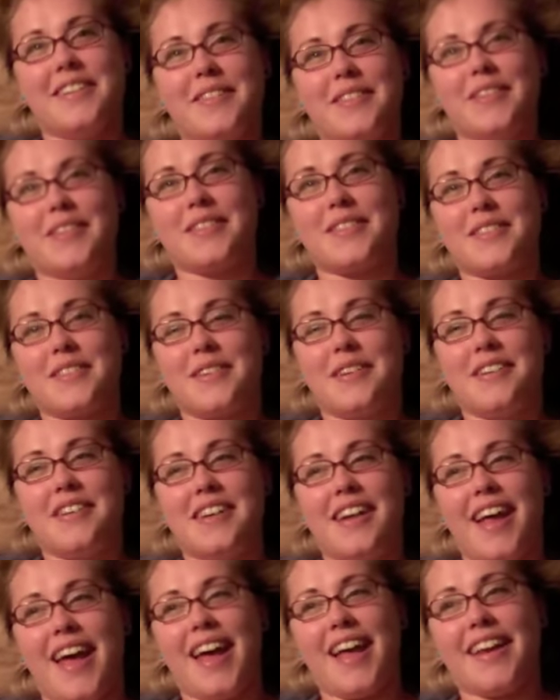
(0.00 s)
What's
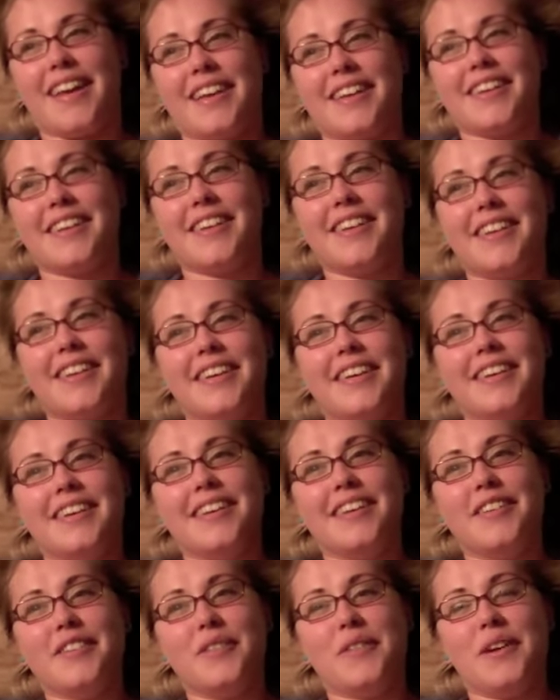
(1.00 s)
going on?
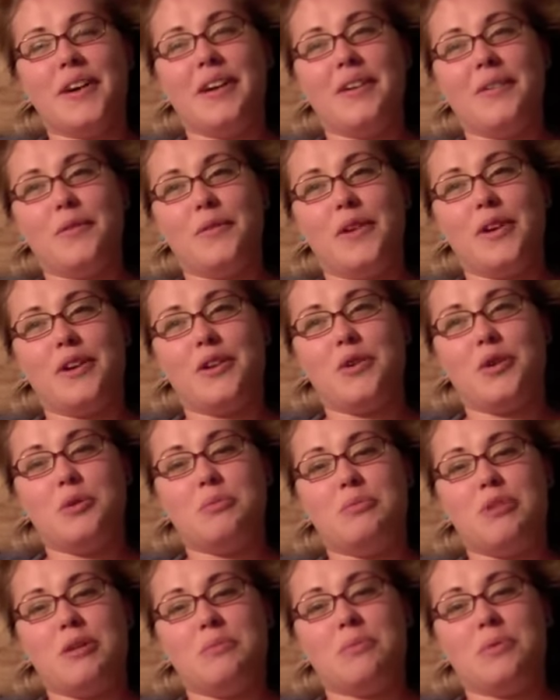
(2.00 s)
We're we're cool
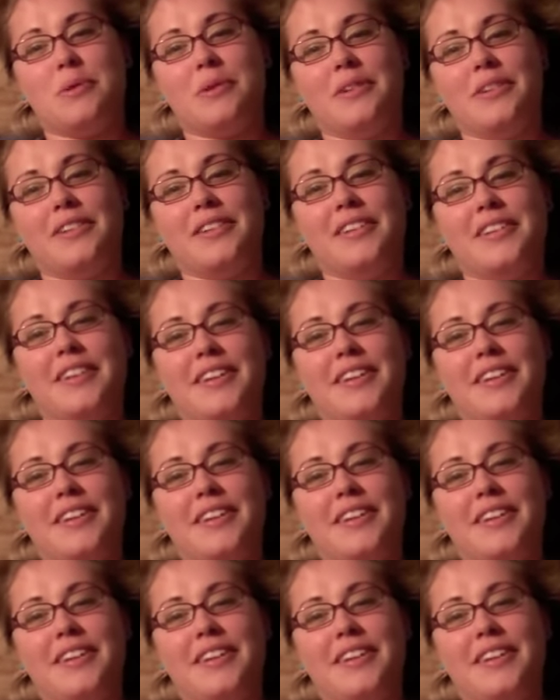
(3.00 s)
people.